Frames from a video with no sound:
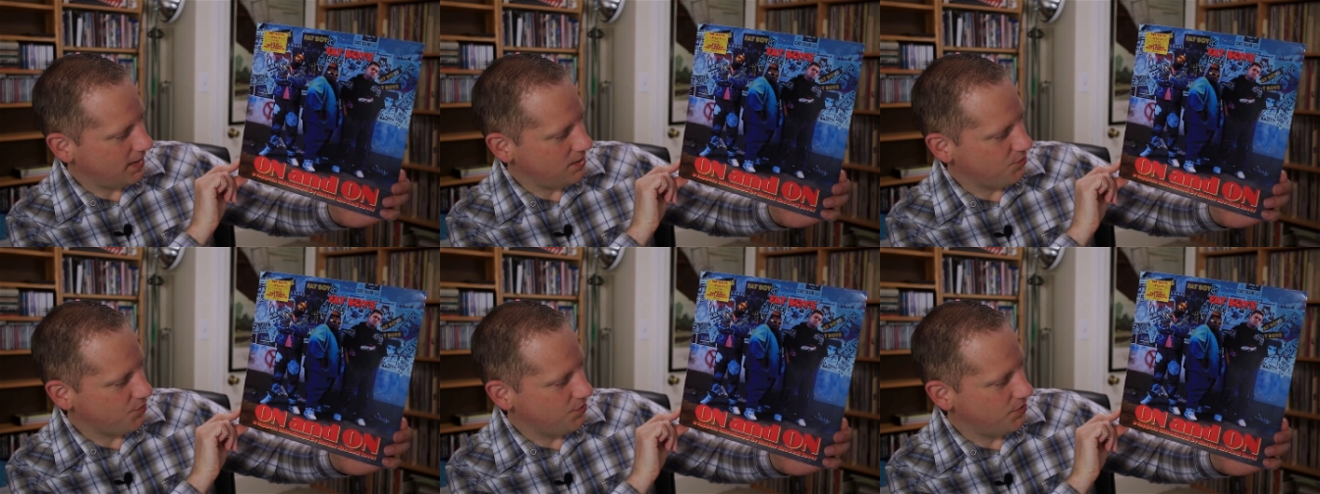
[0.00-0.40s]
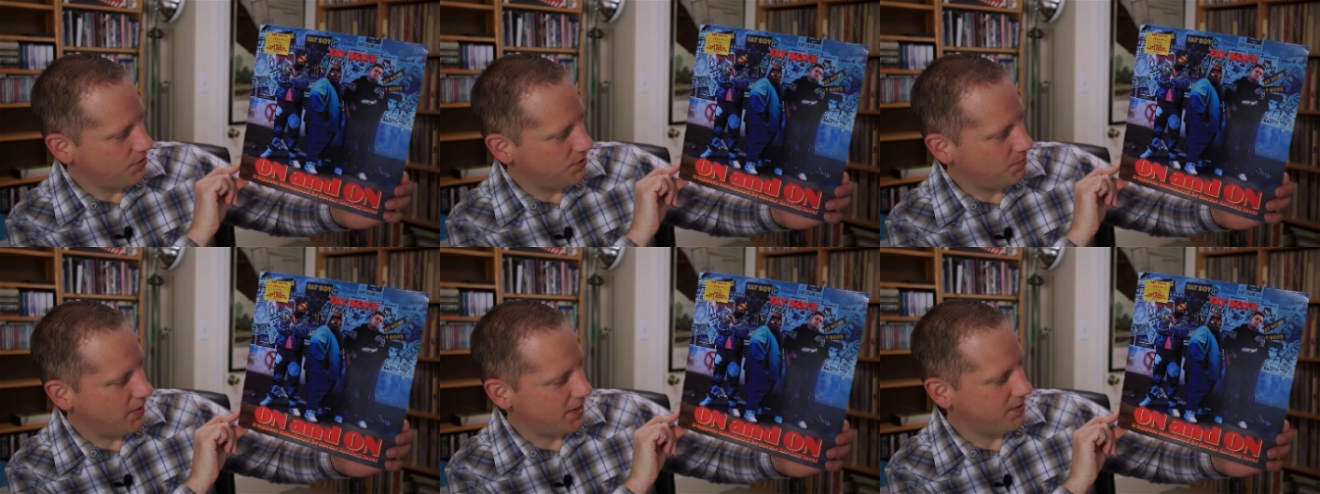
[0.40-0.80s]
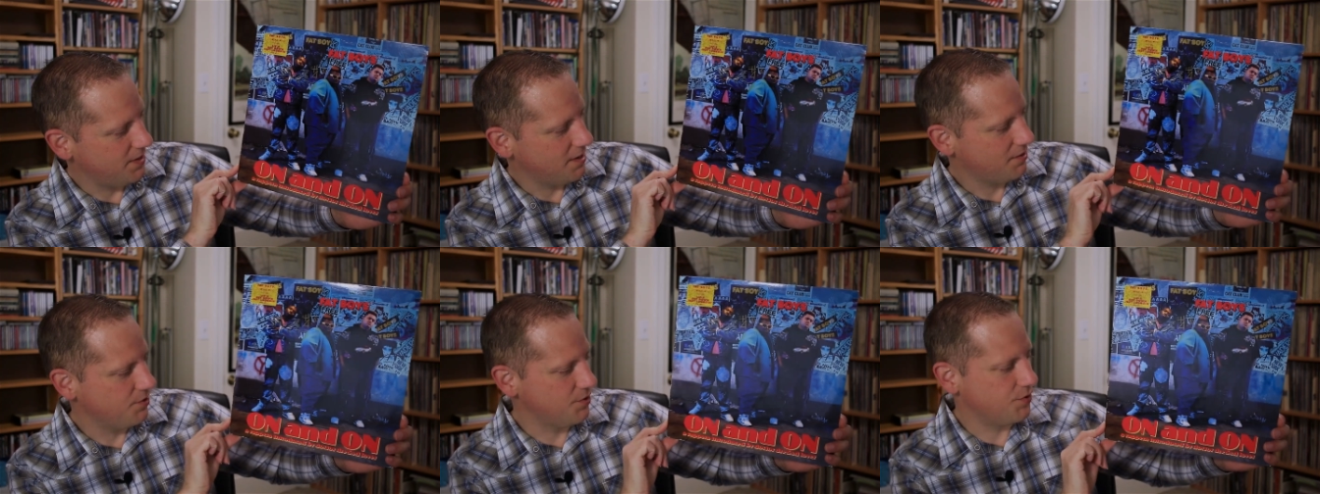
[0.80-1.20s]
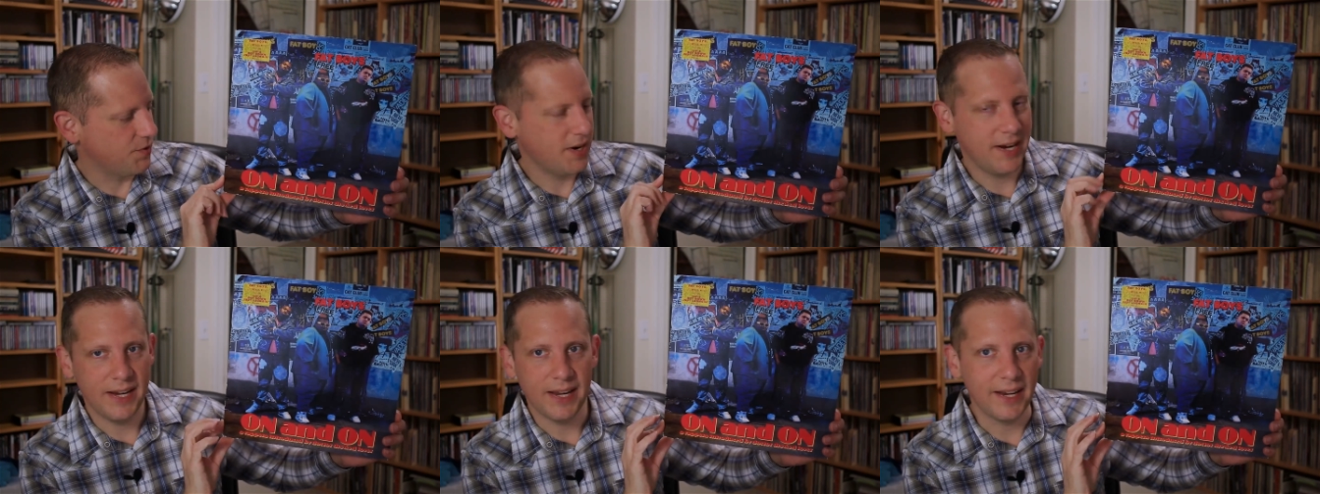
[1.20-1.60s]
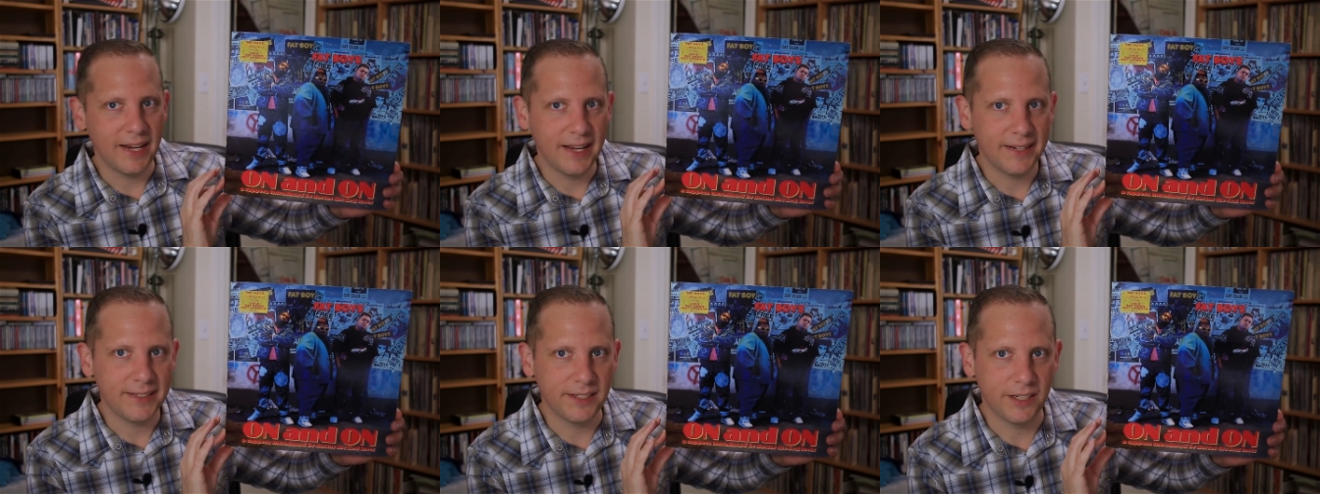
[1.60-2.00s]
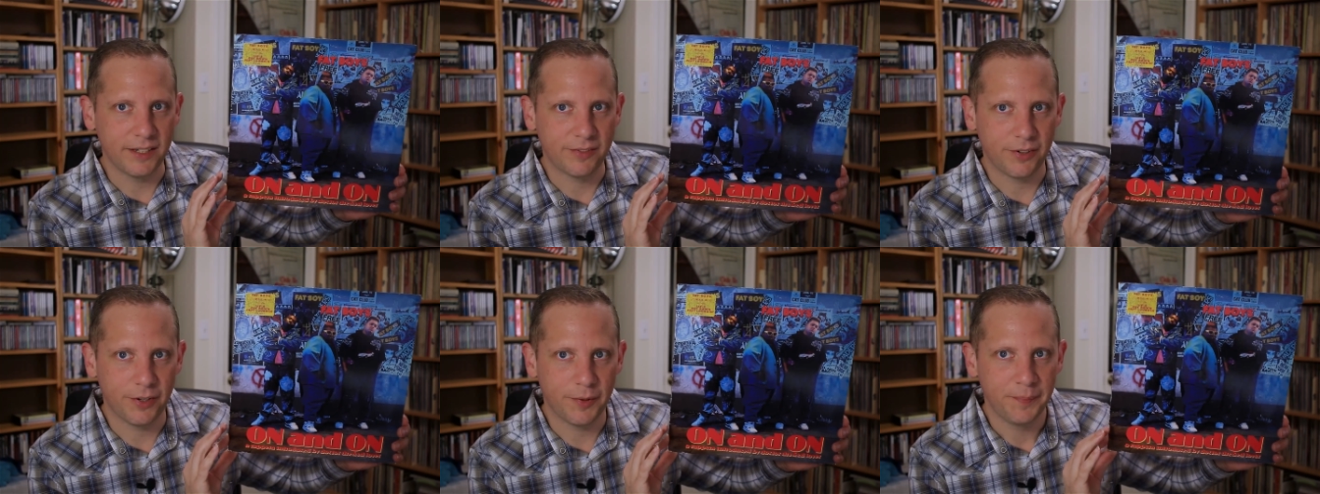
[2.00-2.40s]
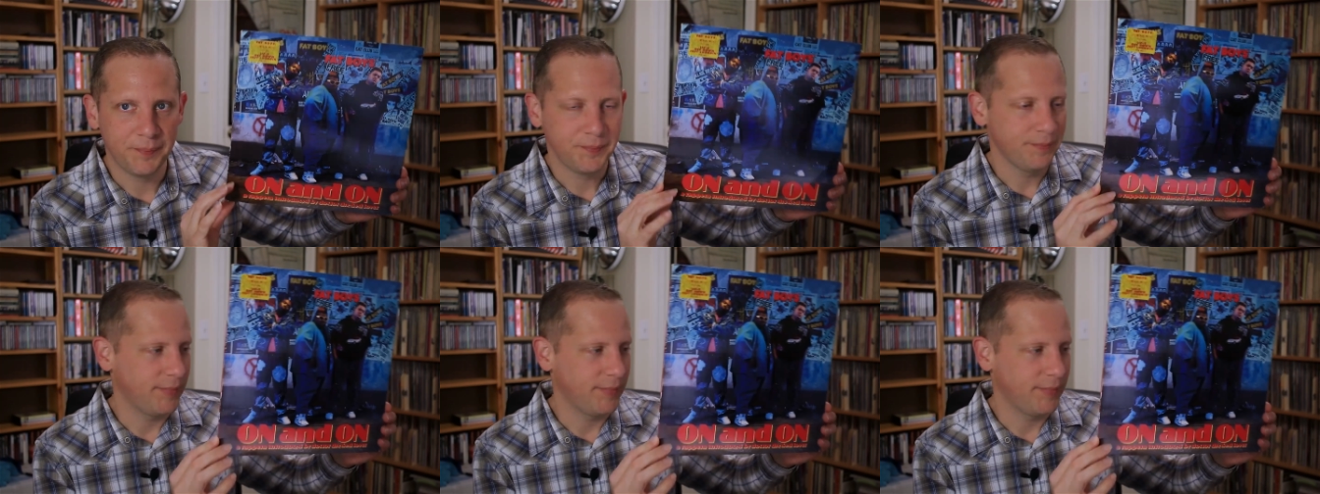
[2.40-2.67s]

introduced by Dr. Dre and Ed Lover.